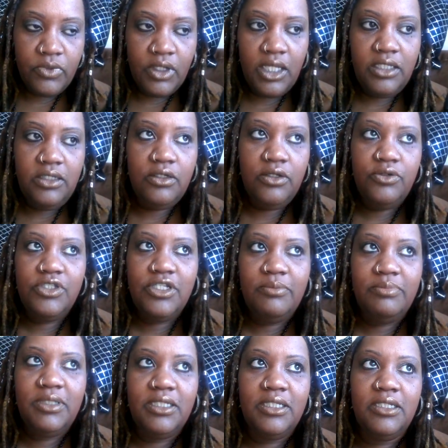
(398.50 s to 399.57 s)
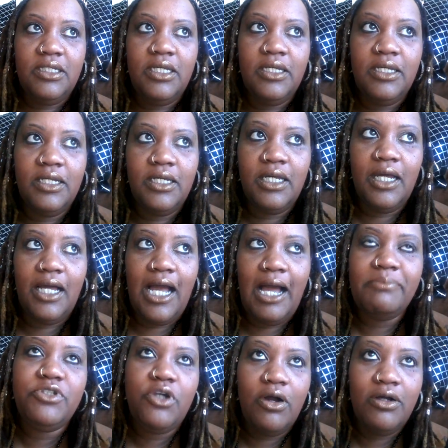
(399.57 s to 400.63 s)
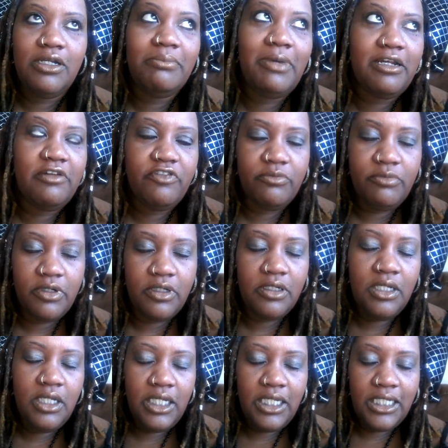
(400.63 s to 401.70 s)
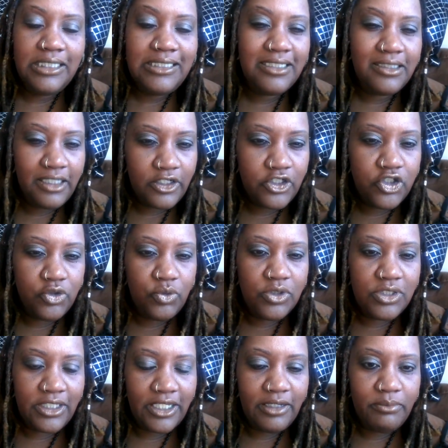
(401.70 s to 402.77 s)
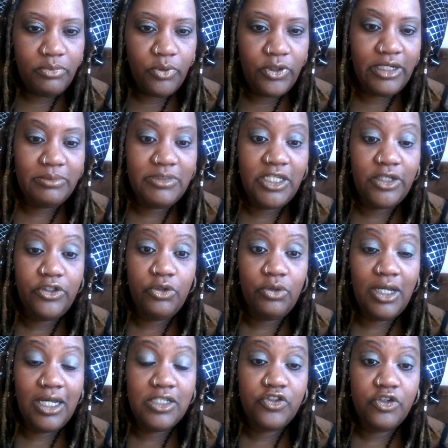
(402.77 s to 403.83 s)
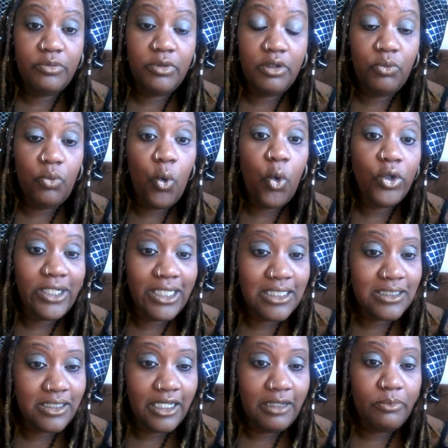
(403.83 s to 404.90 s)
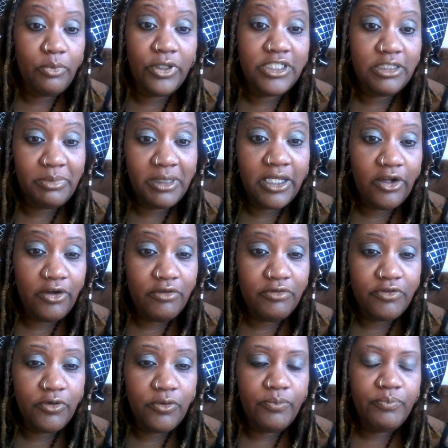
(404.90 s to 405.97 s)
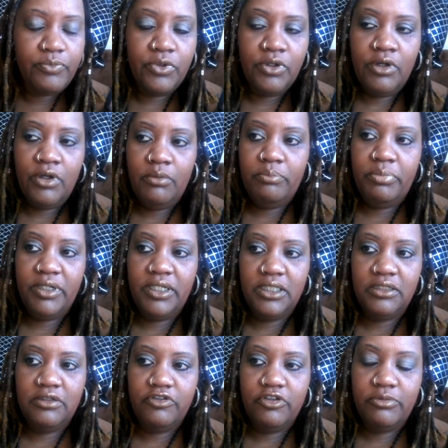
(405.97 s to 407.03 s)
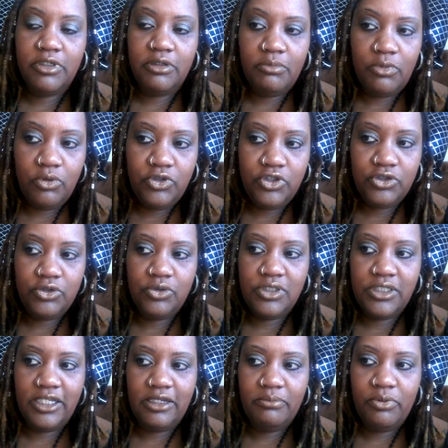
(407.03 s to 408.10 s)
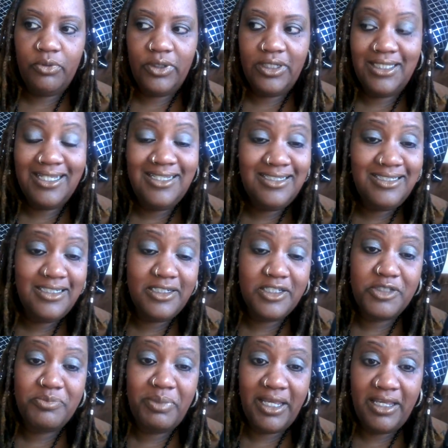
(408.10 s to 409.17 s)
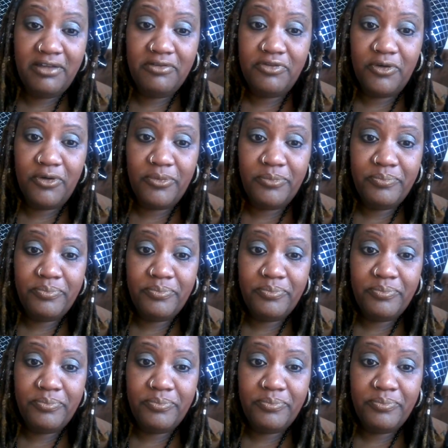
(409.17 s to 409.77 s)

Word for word: And you know something, I'm talking about it from a intellectual standpoint. I'm telling you guys from a warning standpoint to be careful. But from an emotional standpoint, that shit is painful.